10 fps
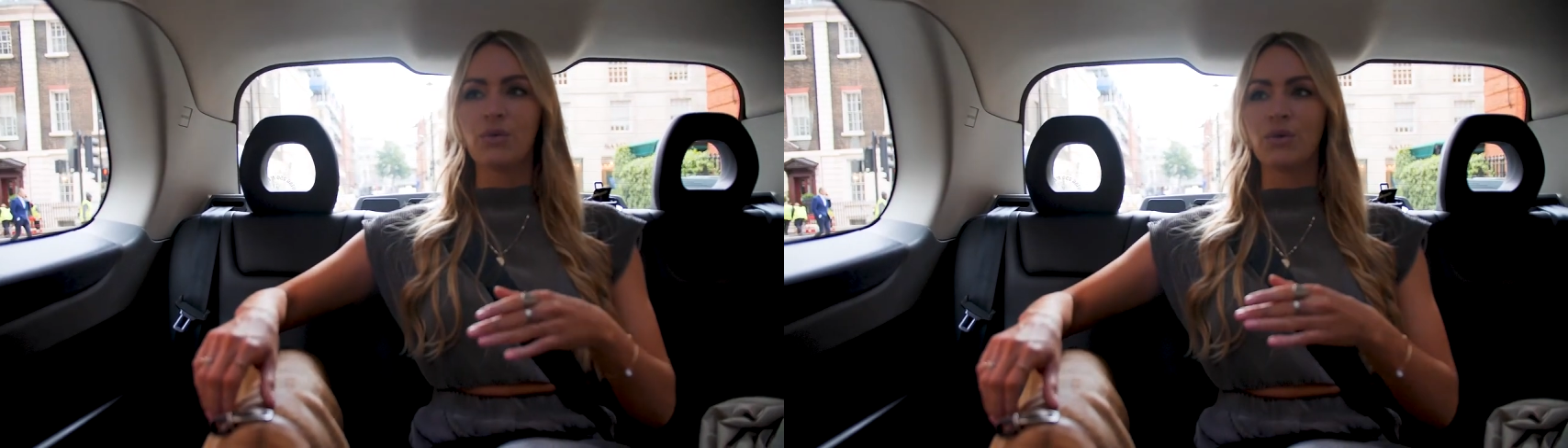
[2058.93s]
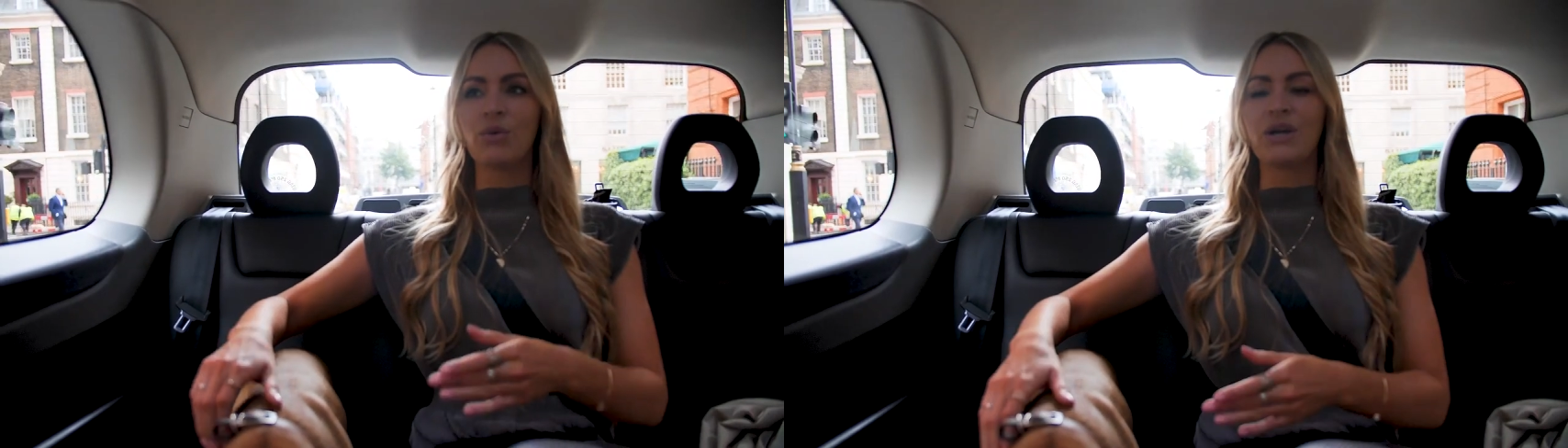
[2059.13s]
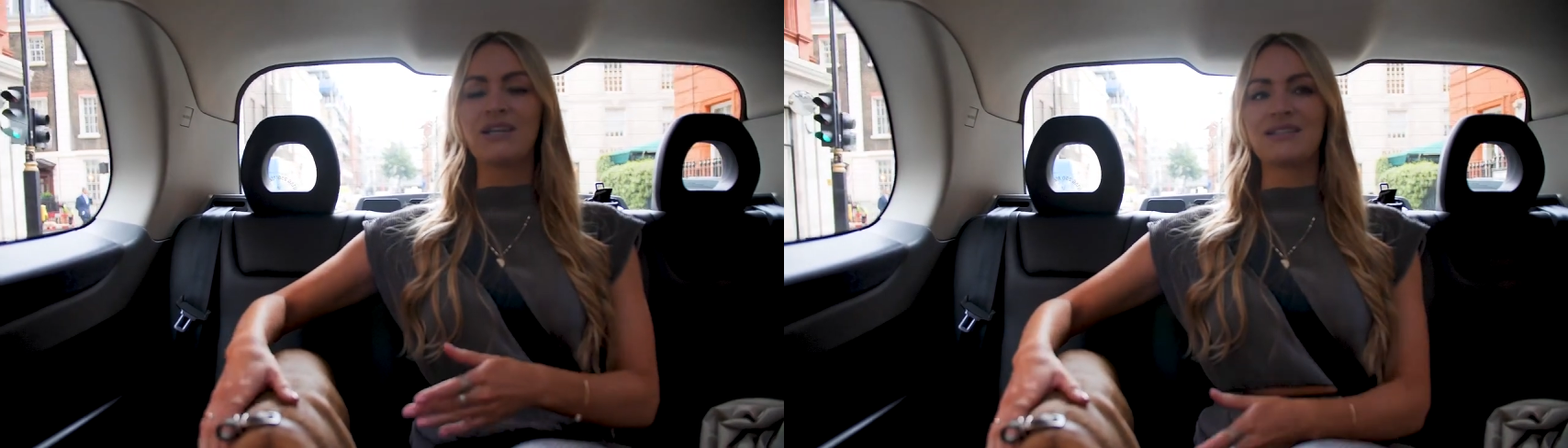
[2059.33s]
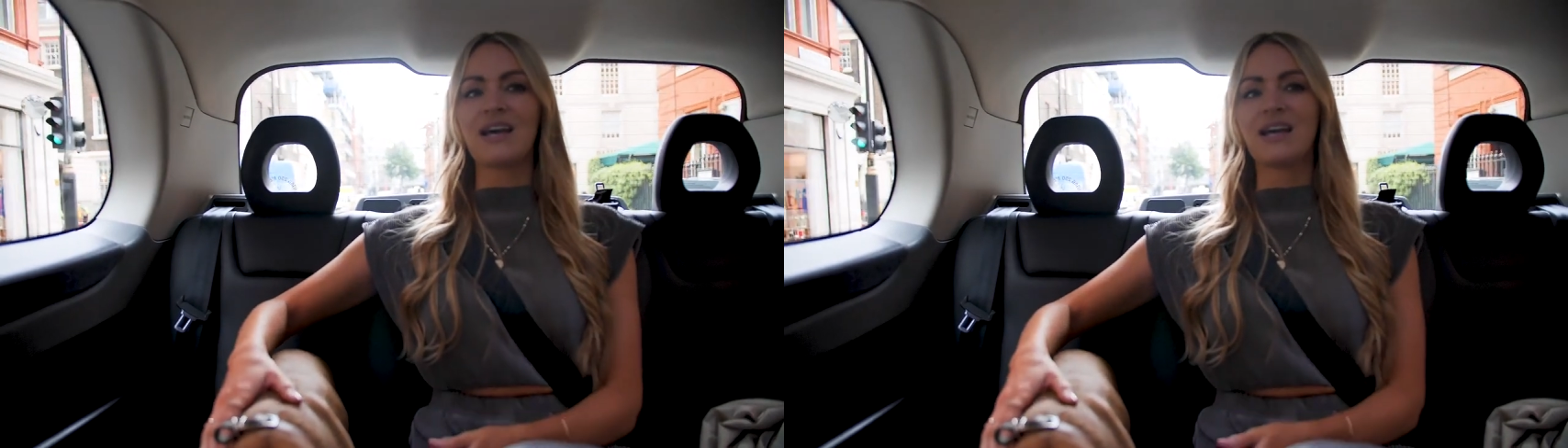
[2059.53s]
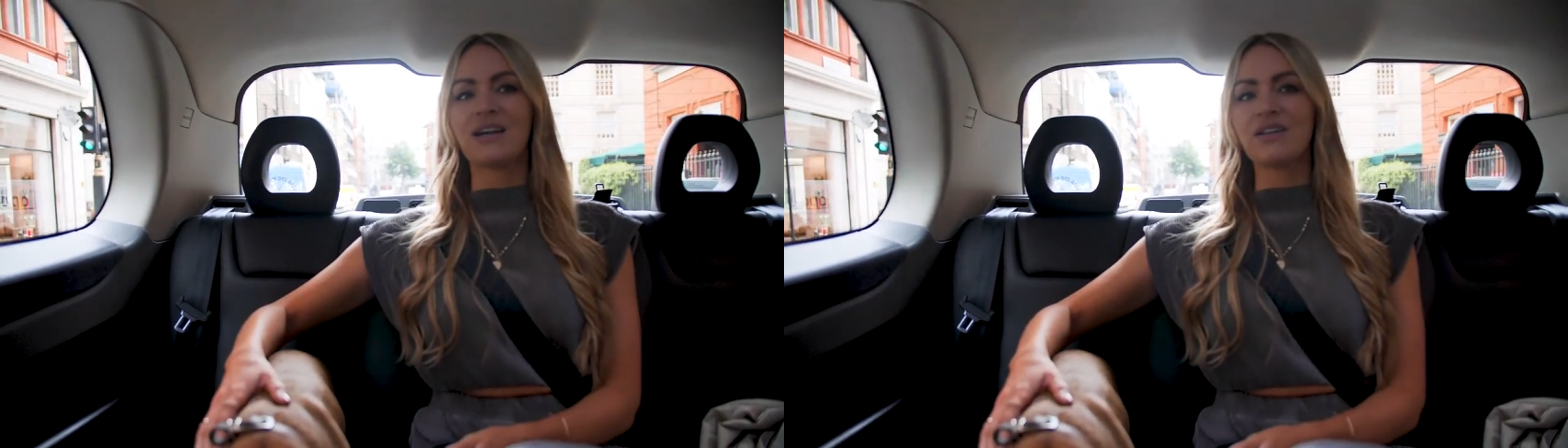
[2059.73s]
with what he's
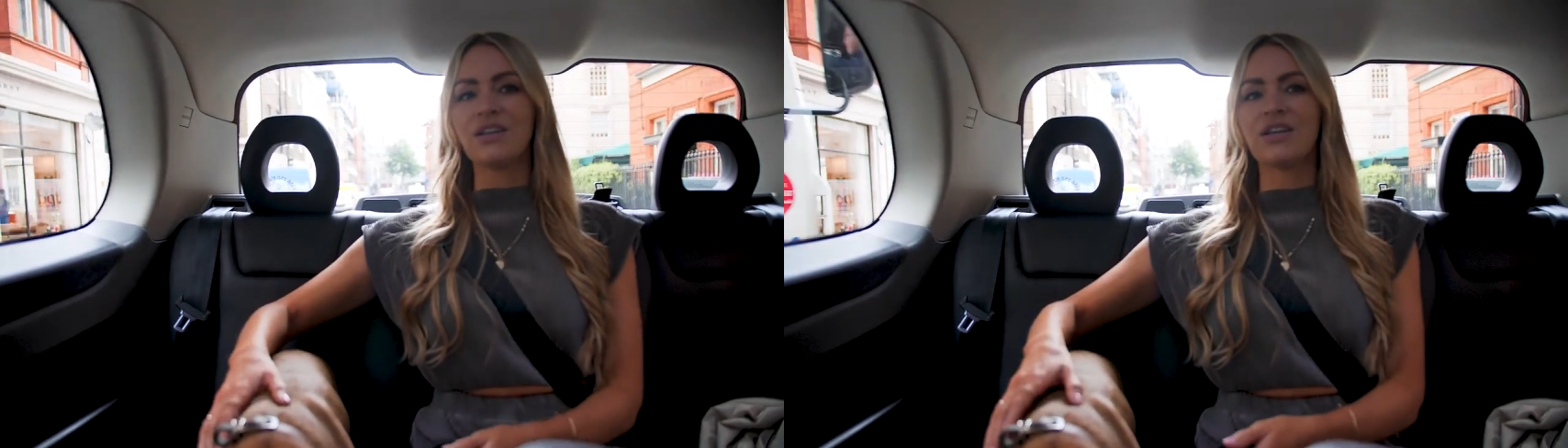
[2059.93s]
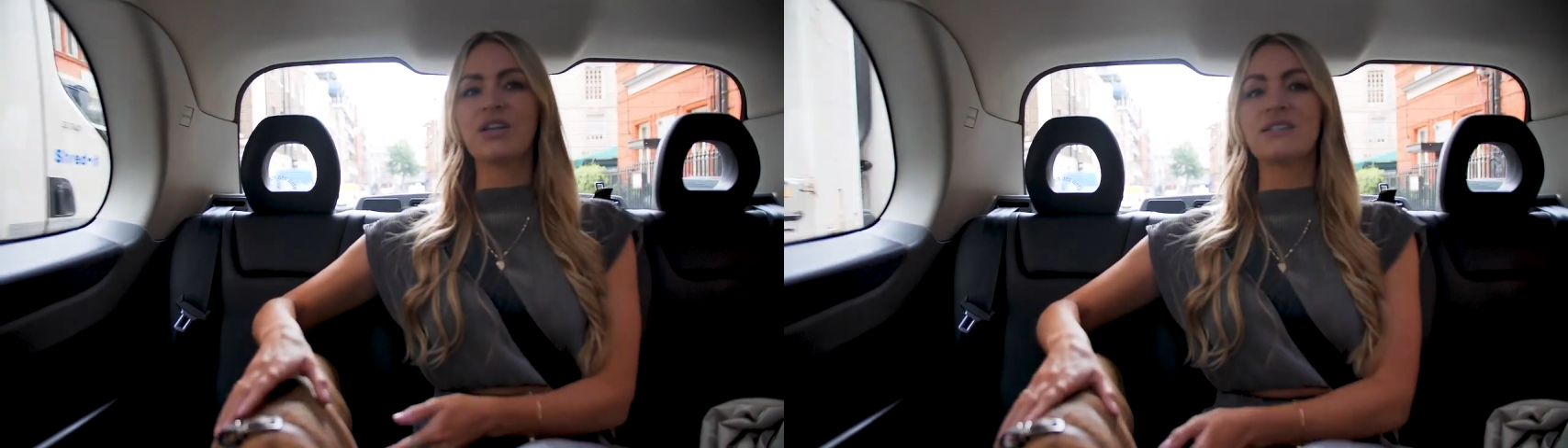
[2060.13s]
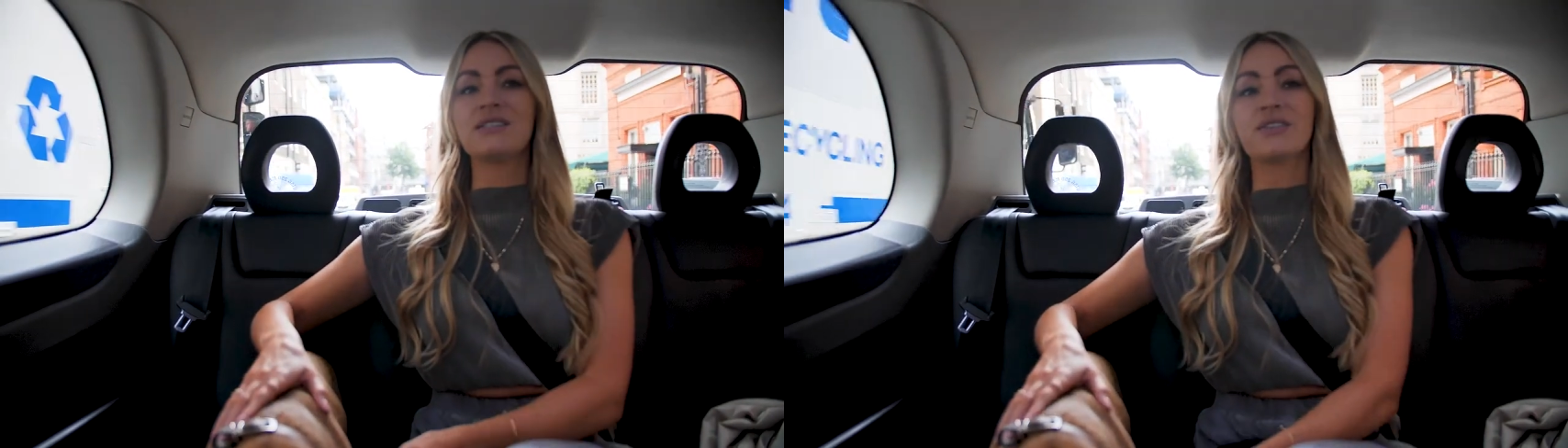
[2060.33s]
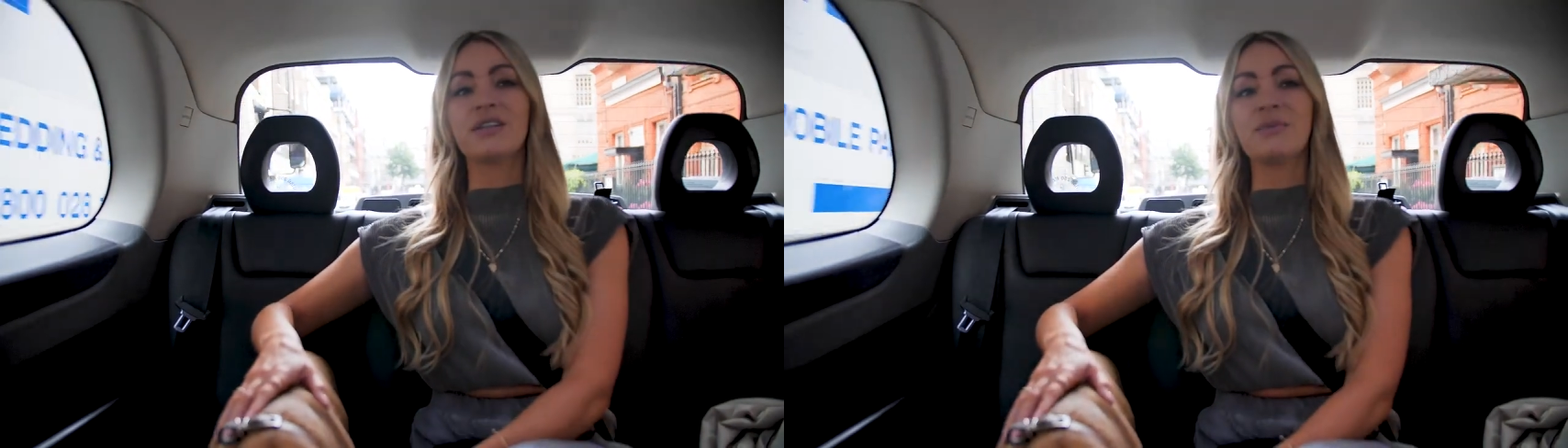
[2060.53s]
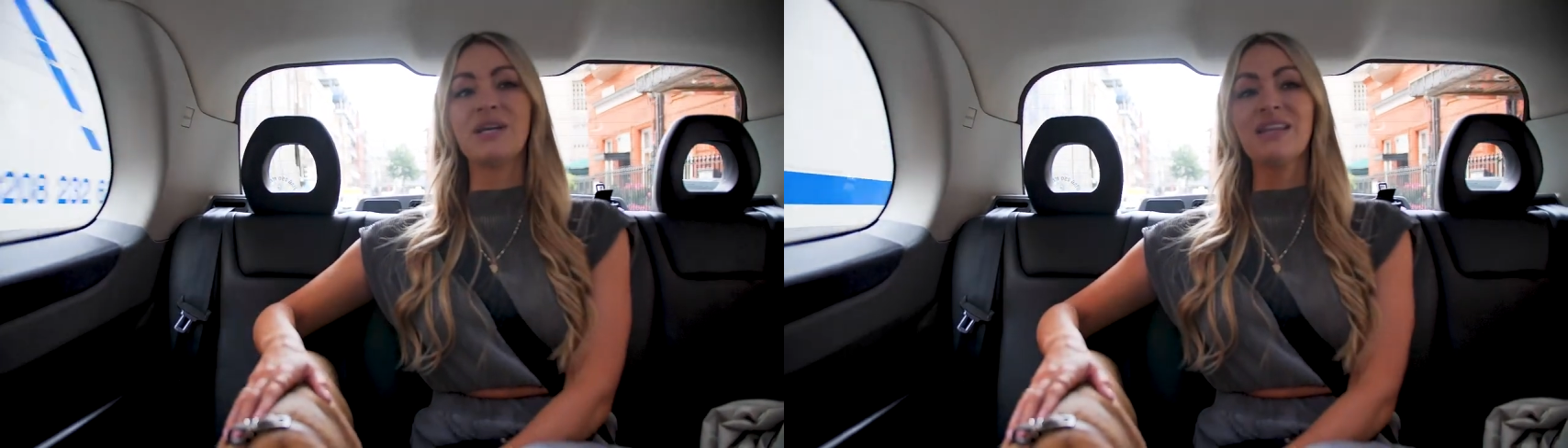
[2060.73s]
saying, I don't think you can
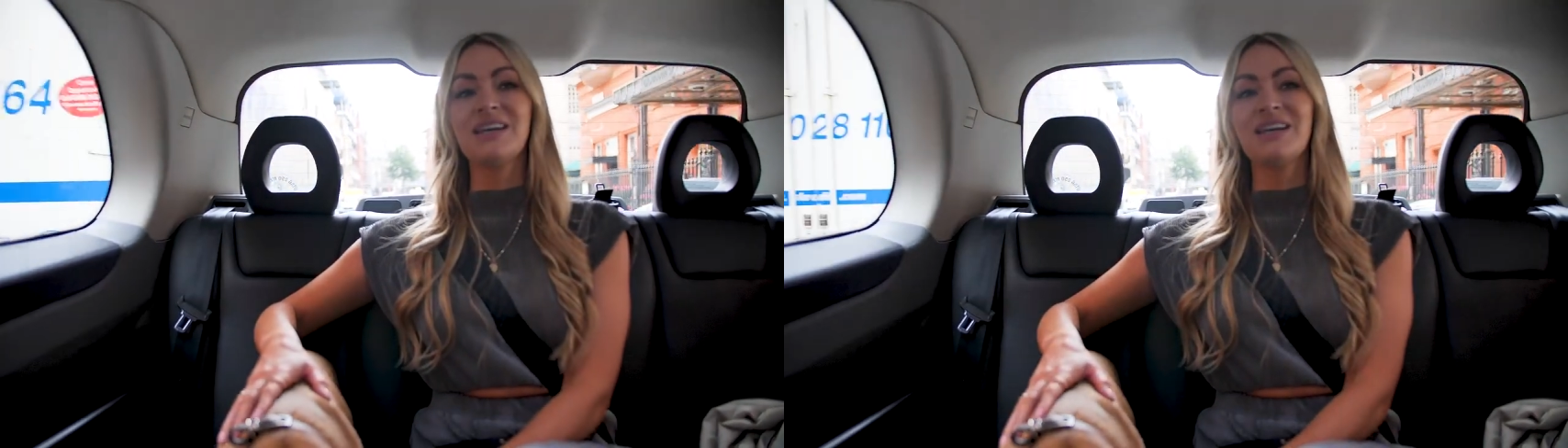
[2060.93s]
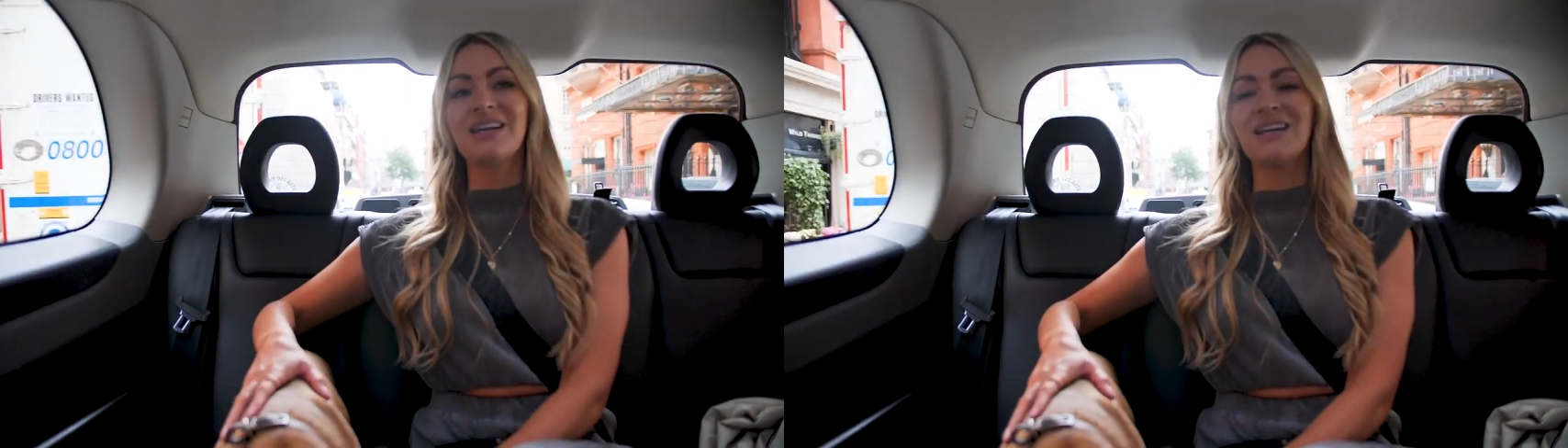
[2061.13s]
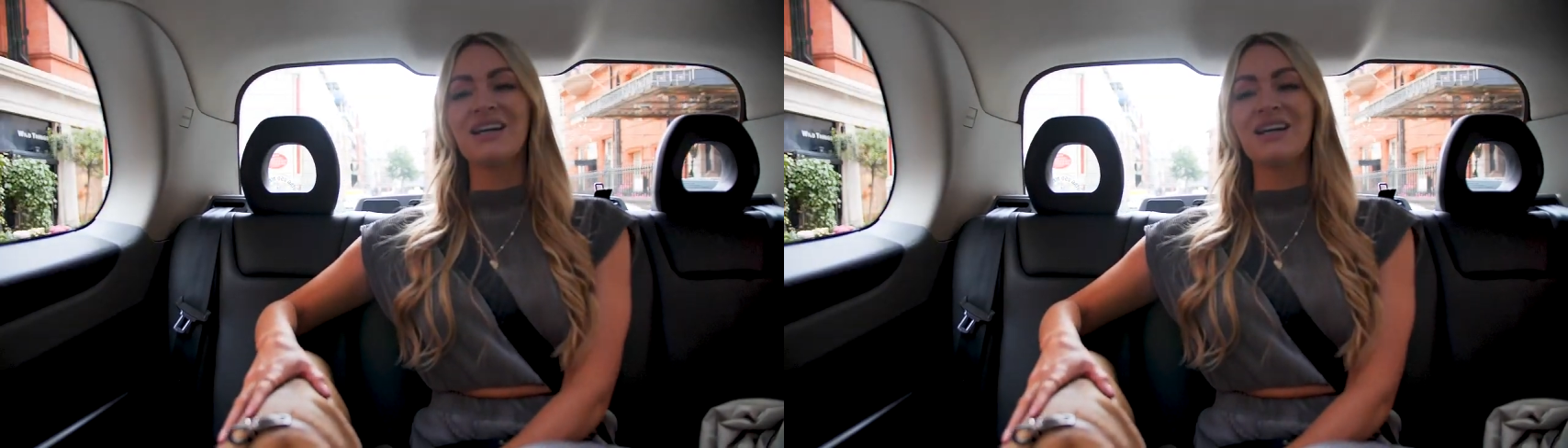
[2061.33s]
disagree with. No.